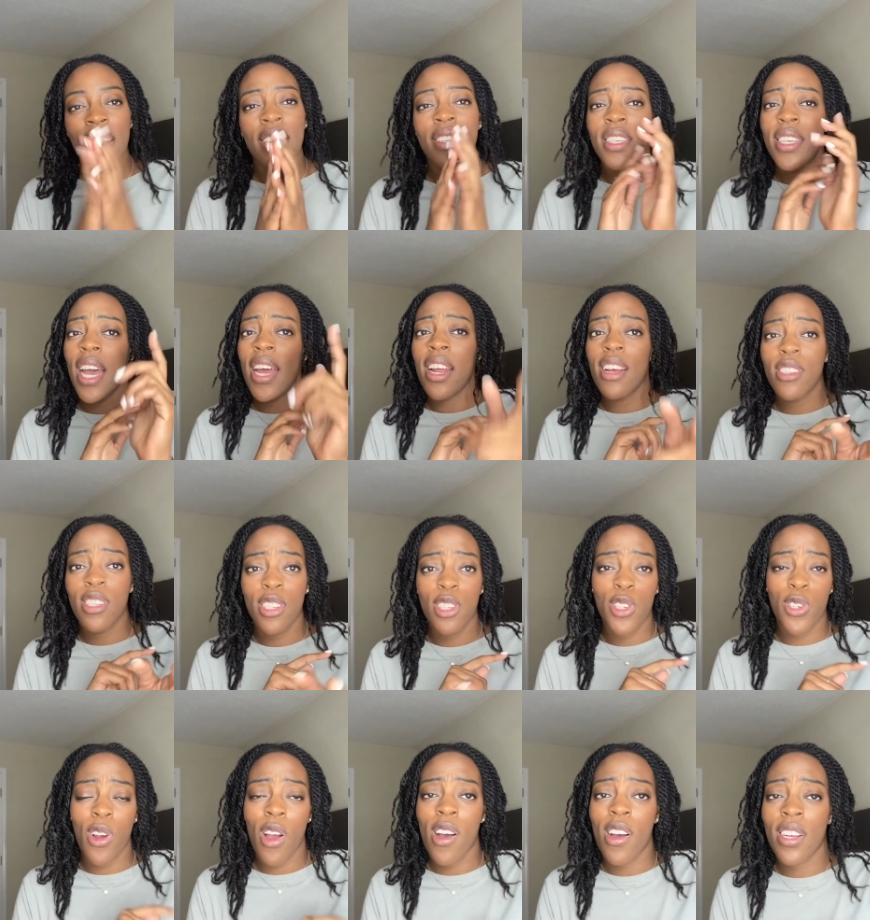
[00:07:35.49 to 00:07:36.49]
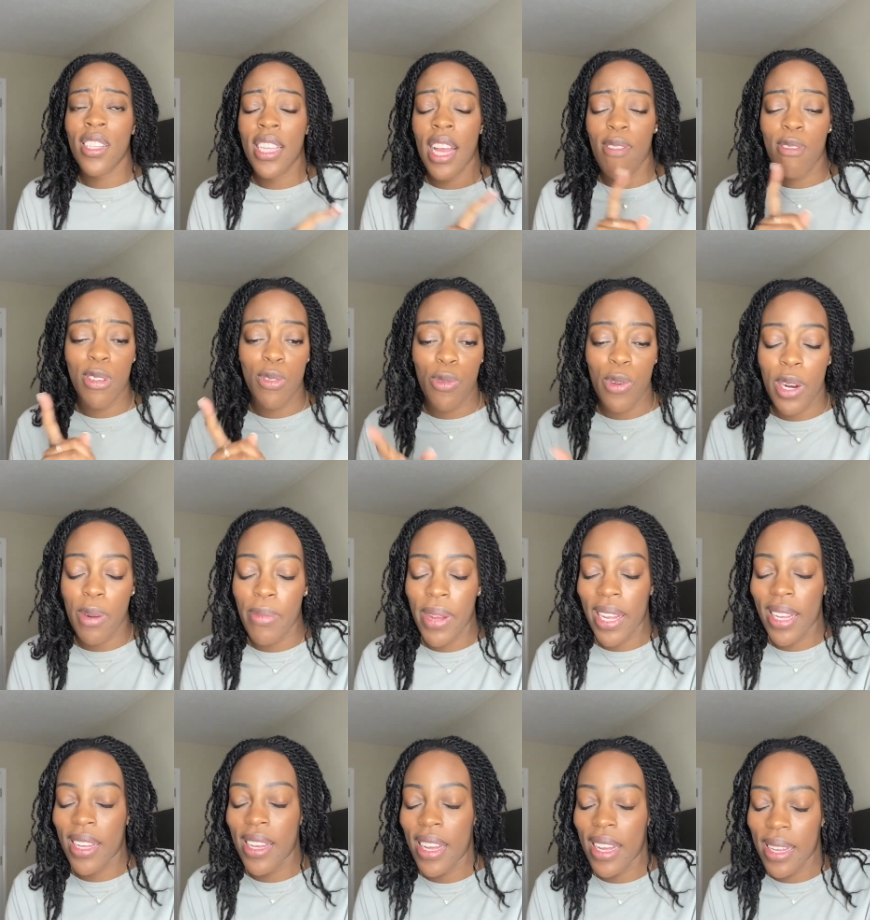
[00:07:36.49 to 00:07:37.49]
shout out to Trong. That was one of
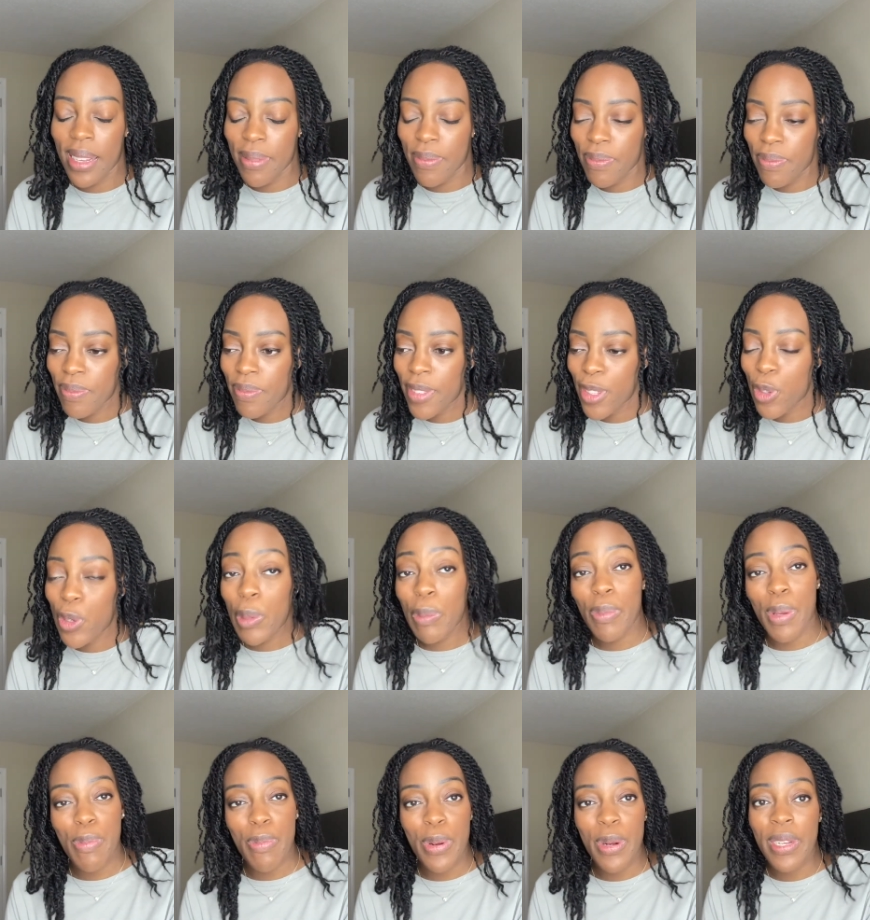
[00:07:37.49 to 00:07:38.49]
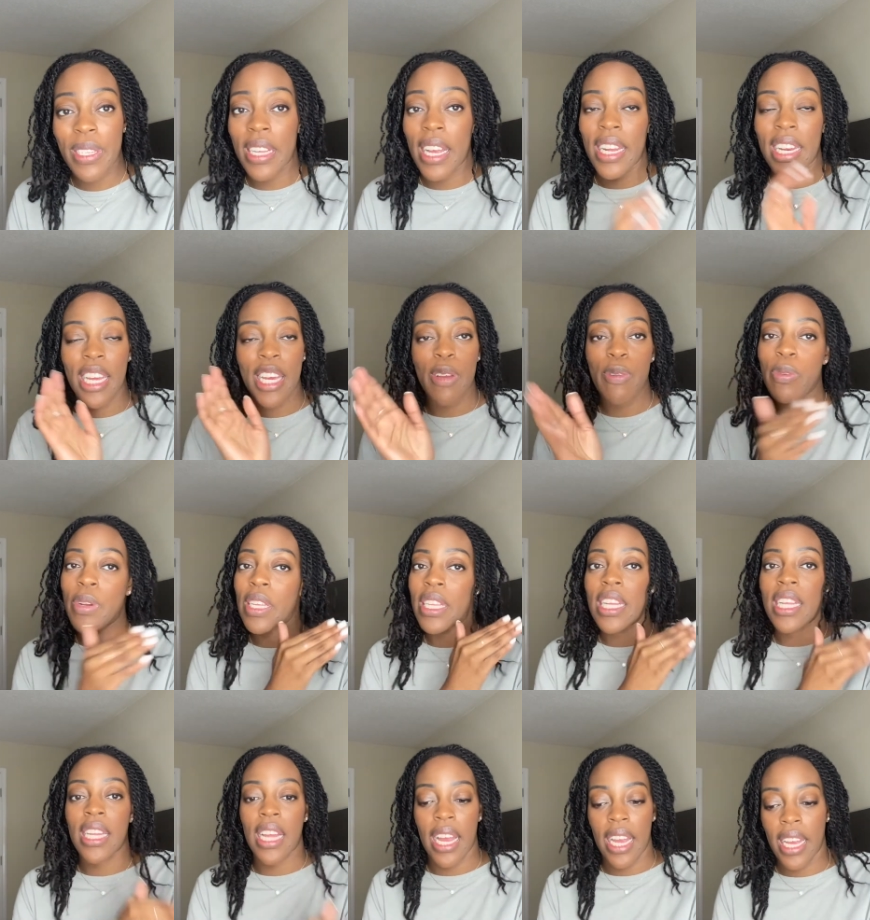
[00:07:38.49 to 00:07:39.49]
my um, group members and he
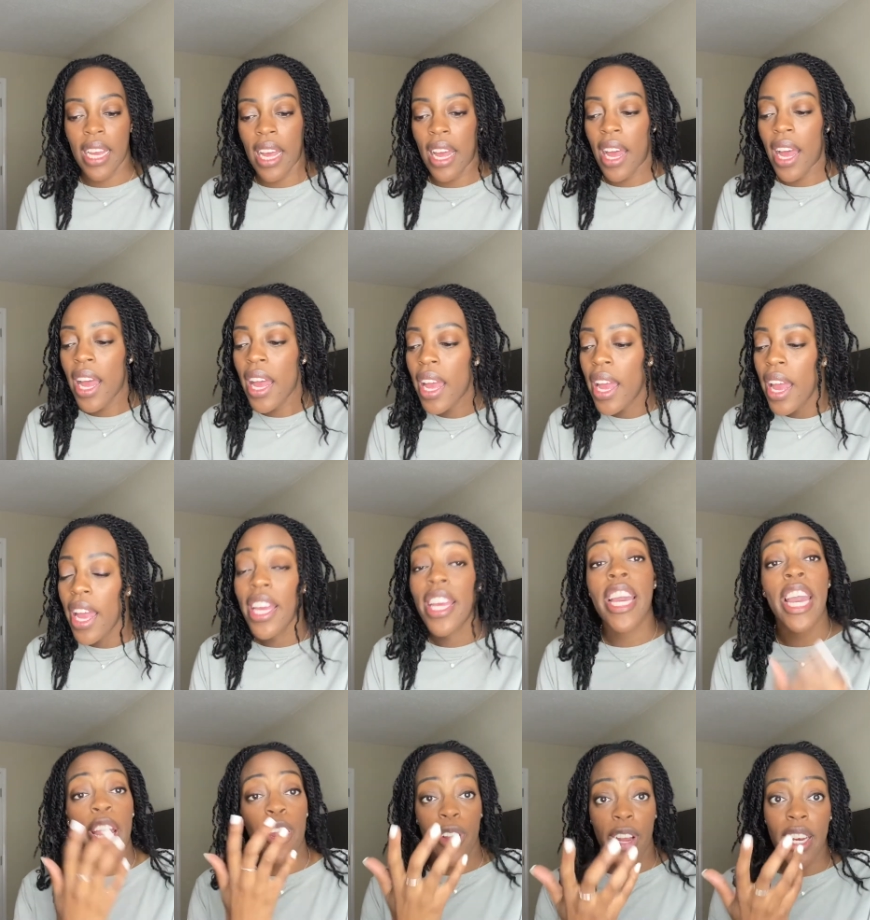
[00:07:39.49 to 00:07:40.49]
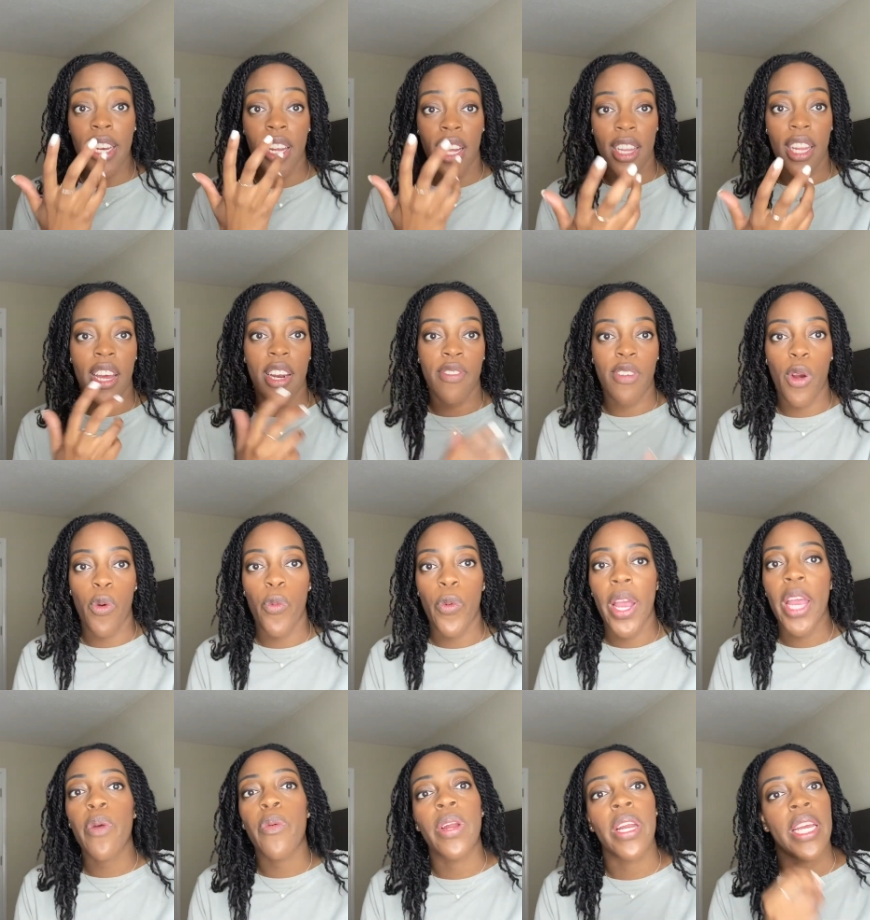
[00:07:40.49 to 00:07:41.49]
really like uh, carried a lot of our
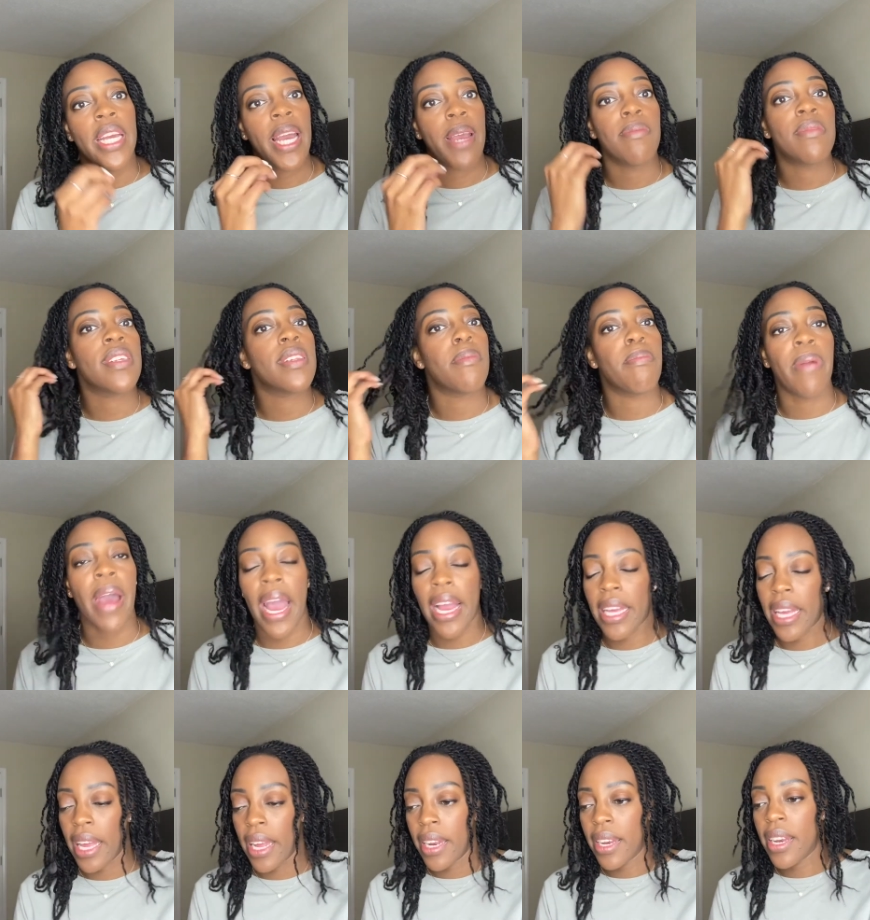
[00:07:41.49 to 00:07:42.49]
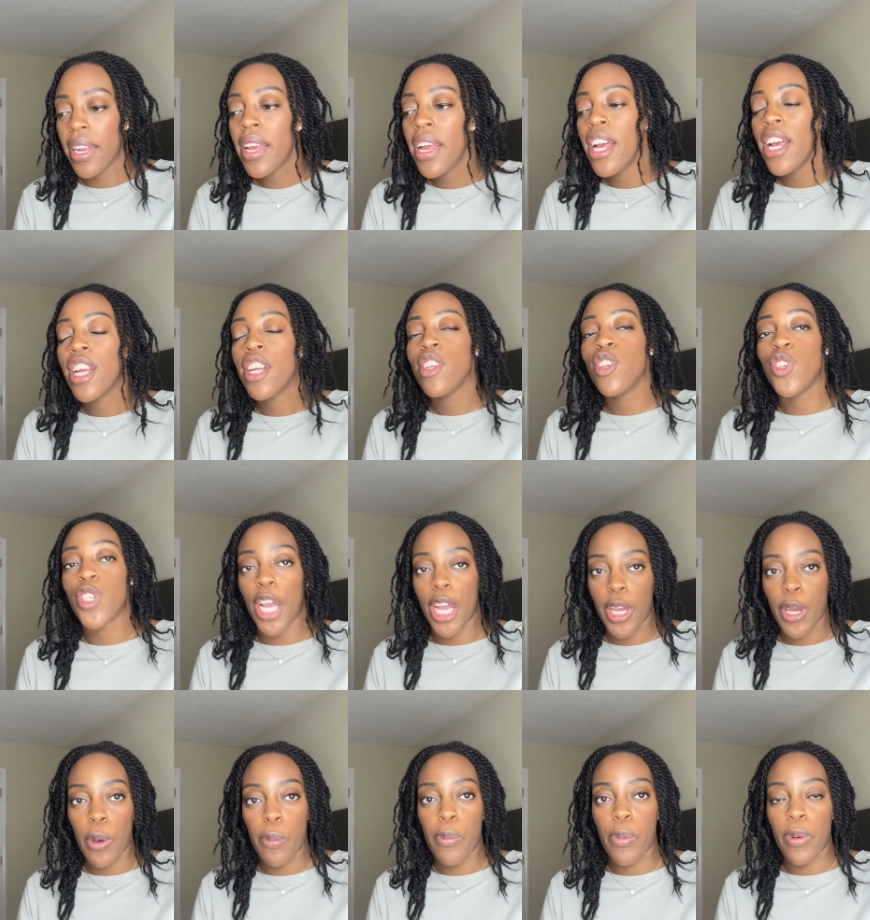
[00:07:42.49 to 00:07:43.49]
weight when it came to the back end
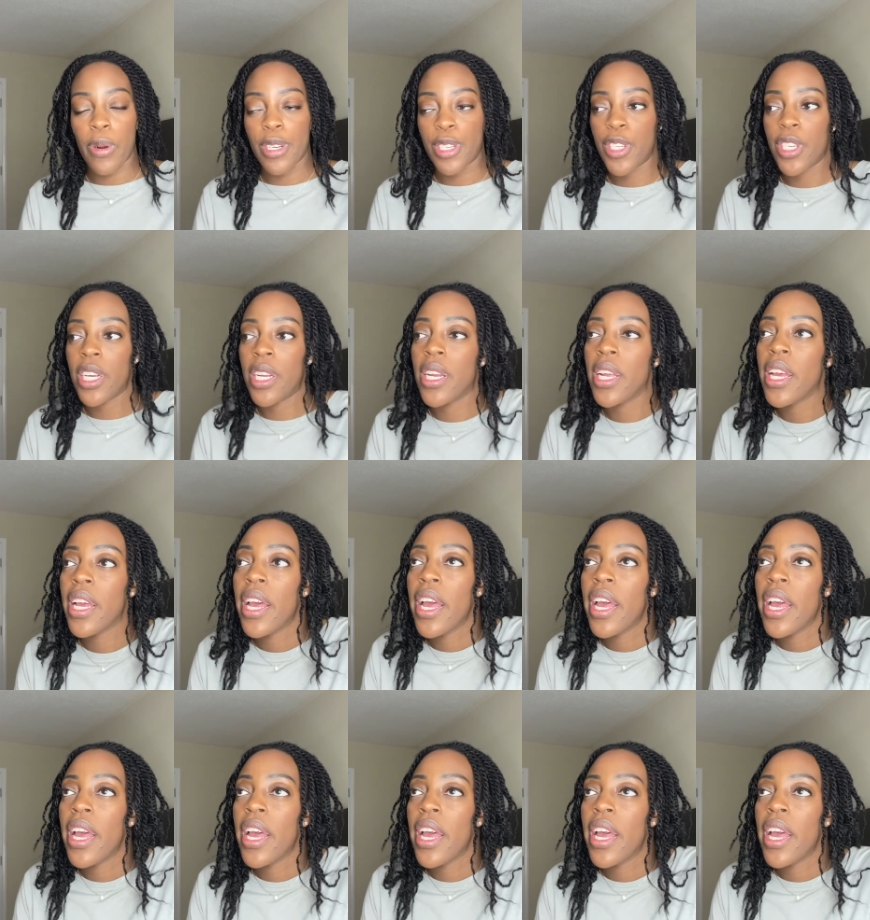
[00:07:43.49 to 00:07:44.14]
Django portion.